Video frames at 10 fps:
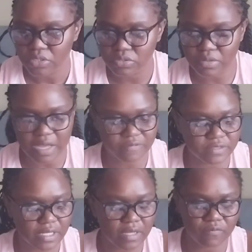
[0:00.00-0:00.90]
So
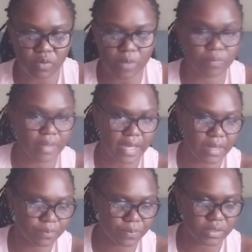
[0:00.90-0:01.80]
after I've wiped my
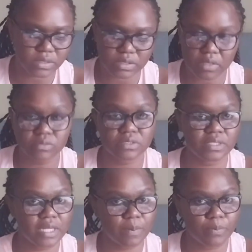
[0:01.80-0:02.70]
armpits, I would
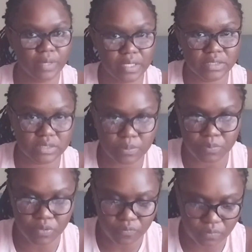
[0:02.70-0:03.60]
then apply a
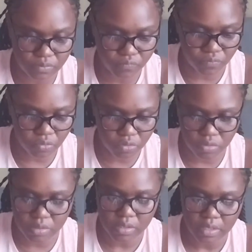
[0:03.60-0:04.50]
bit of
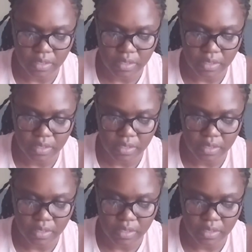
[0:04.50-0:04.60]
roll-on,